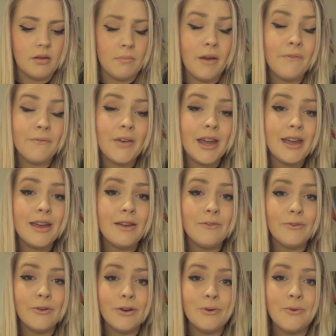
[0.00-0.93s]
My
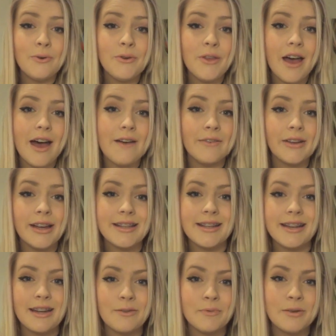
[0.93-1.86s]
favourite author ever
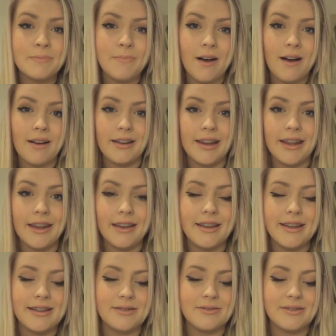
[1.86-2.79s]
is Linwood
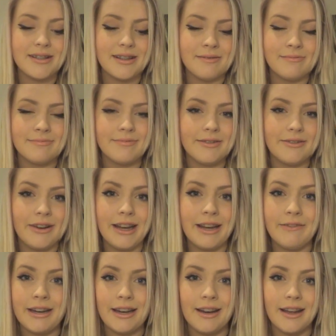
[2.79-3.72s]
Barkley. He's awesome. I
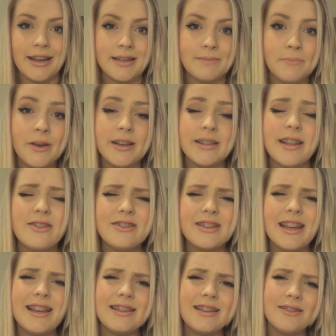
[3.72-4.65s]
really like his books. They're
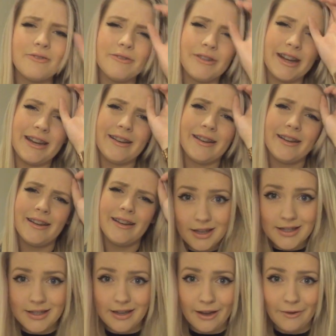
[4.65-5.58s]
just easy to read.
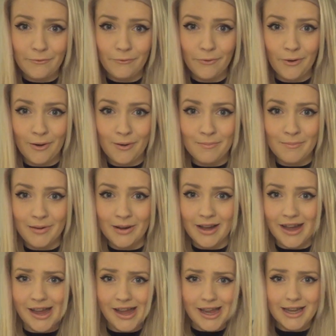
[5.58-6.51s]
Aside from
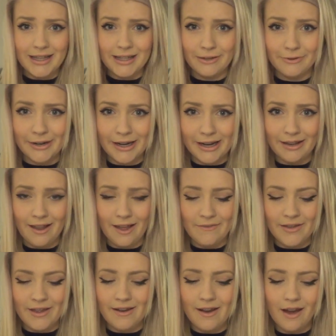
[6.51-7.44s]
my easy read
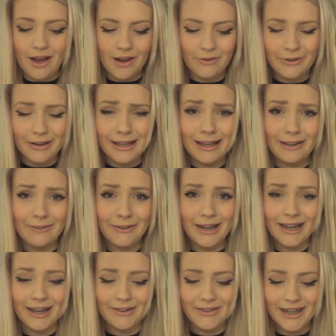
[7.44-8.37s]
loving, I
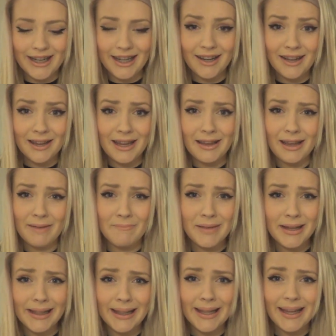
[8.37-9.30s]
really like
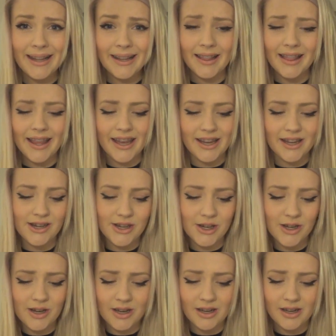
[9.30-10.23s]
Middle
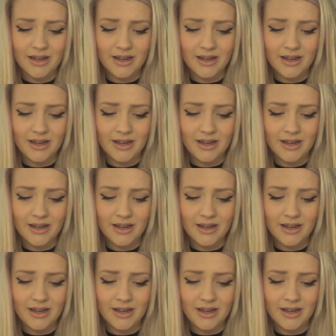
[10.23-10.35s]
English.